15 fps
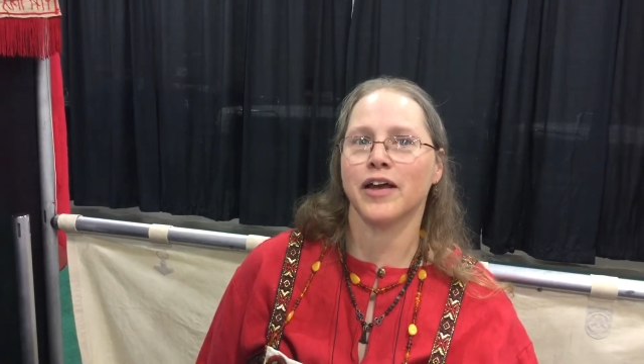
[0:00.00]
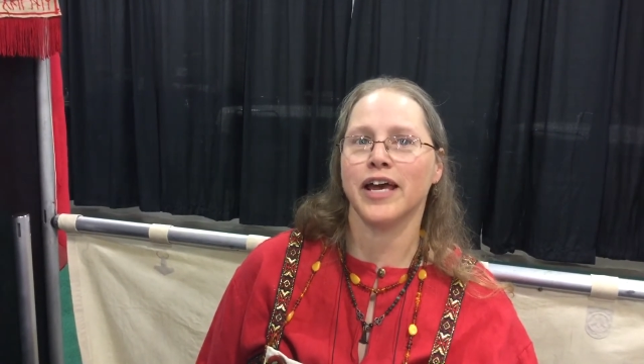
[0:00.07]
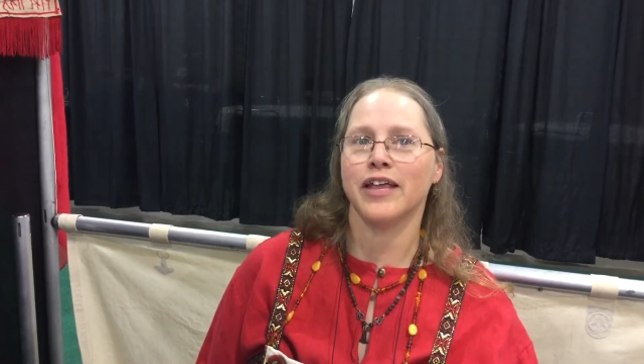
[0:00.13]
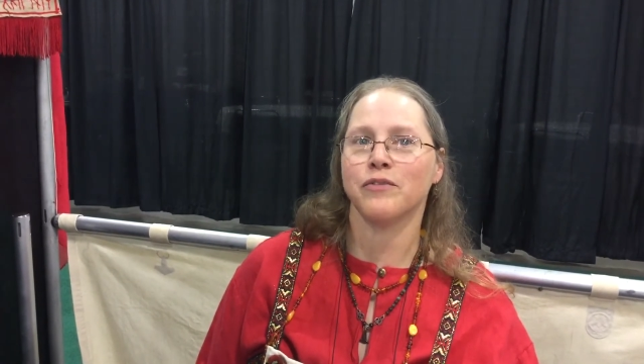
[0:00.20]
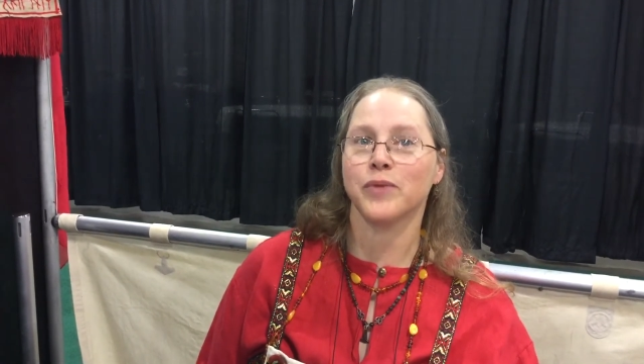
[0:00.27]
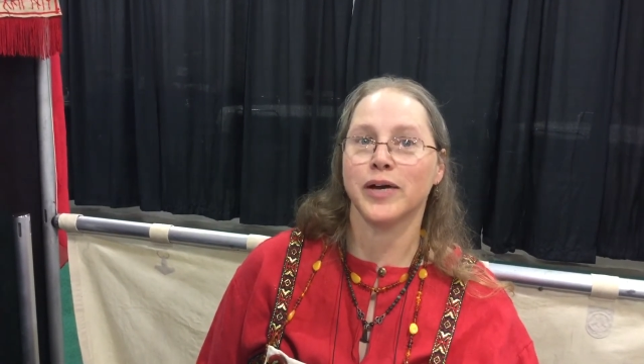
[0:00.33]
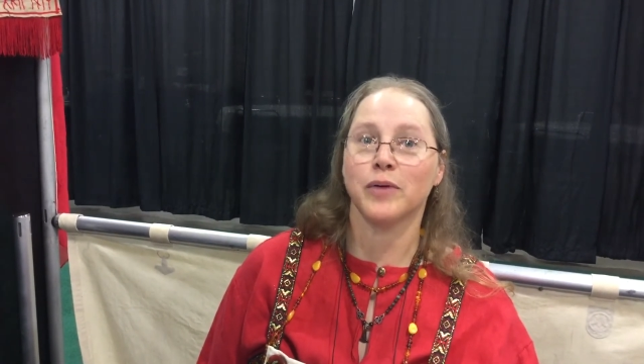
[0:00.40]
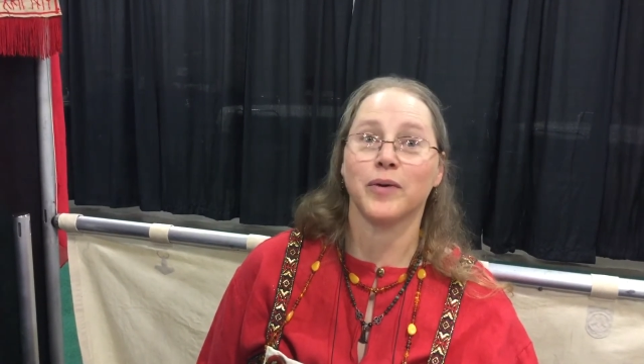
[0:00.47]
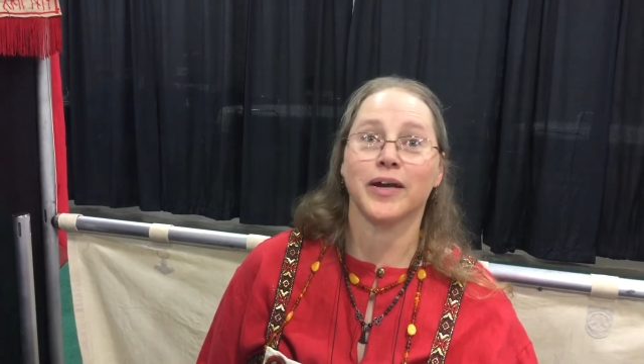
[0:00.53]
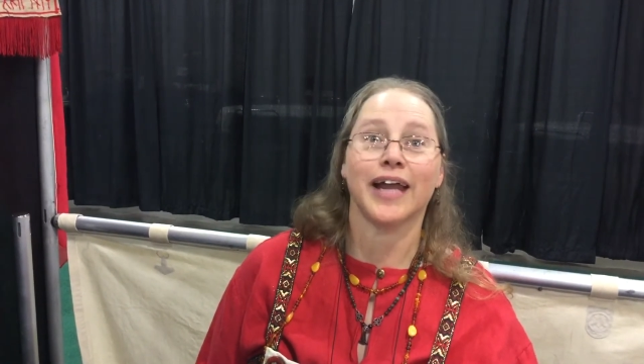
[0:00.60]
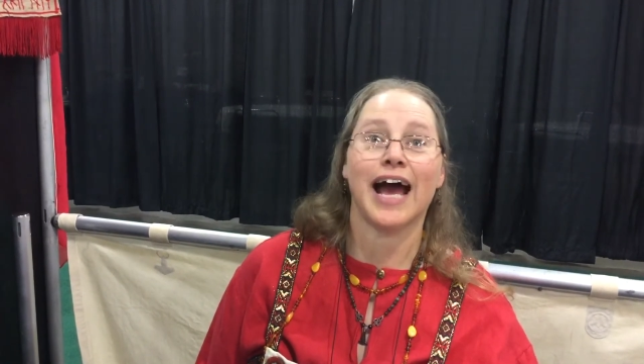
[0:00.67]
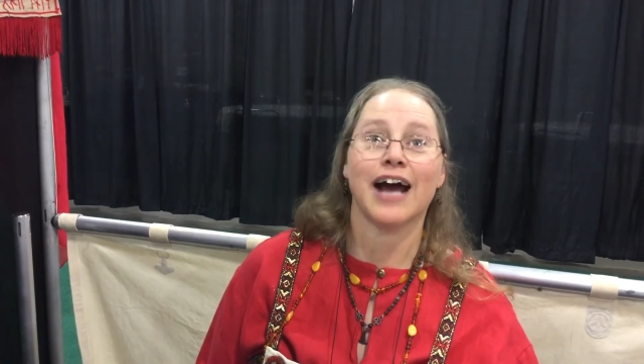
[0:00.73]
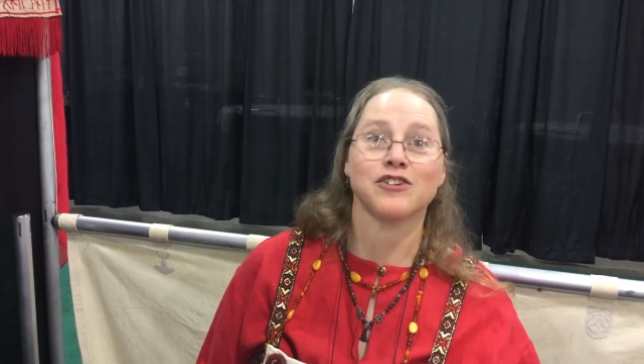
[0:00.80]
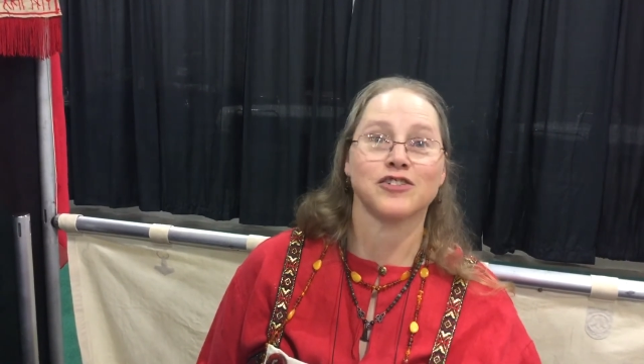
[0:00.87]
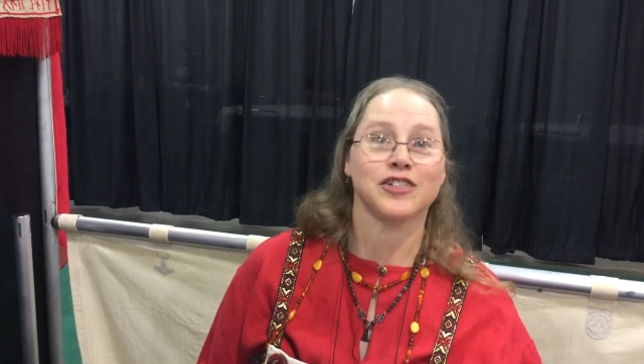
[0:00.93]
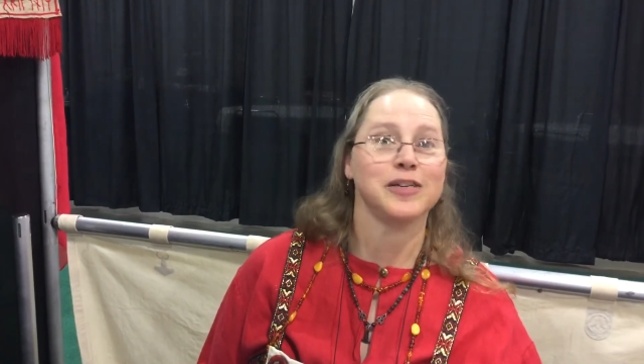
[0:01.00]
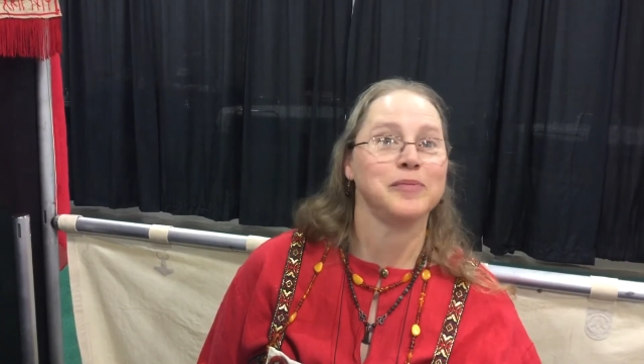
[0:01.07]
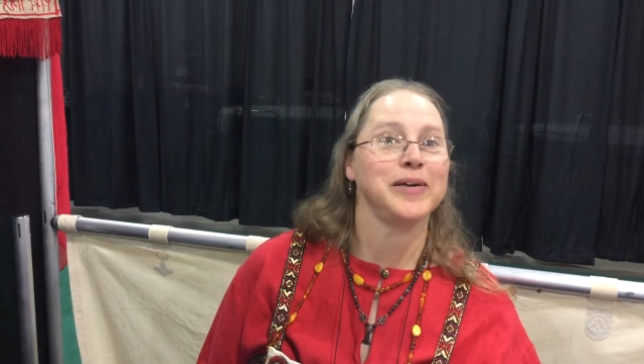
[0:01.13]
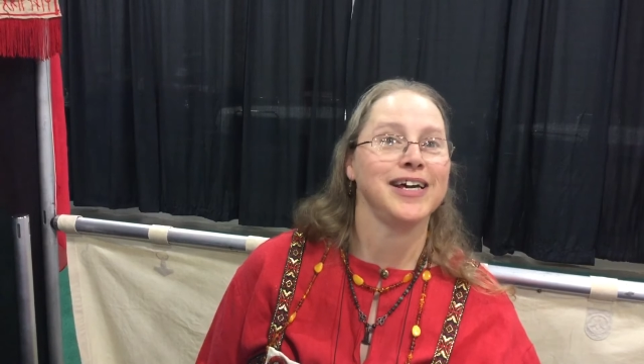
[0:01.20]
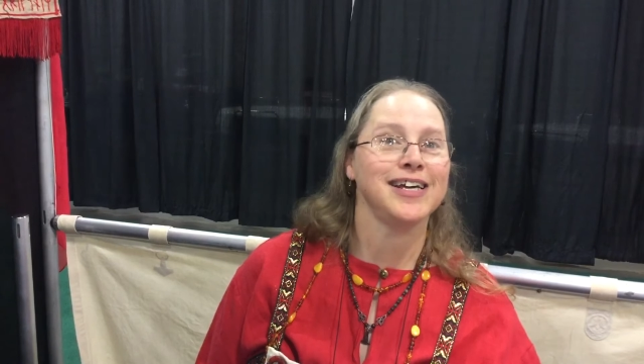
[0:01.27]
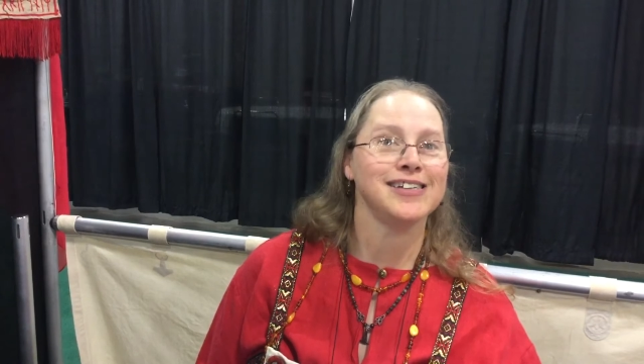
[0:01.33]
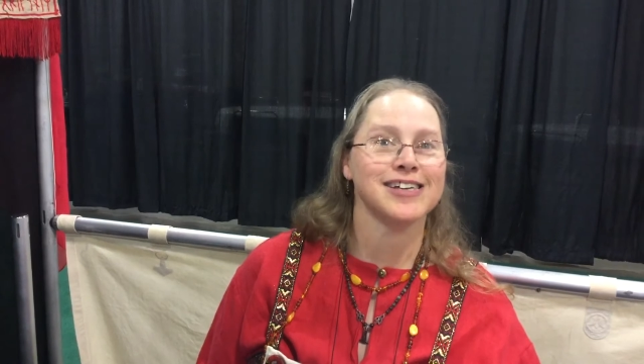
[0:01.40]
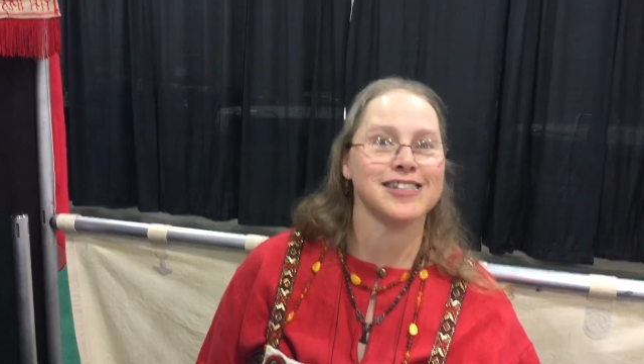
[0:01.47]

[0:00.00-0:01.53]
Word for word: heathenry, what it actually means,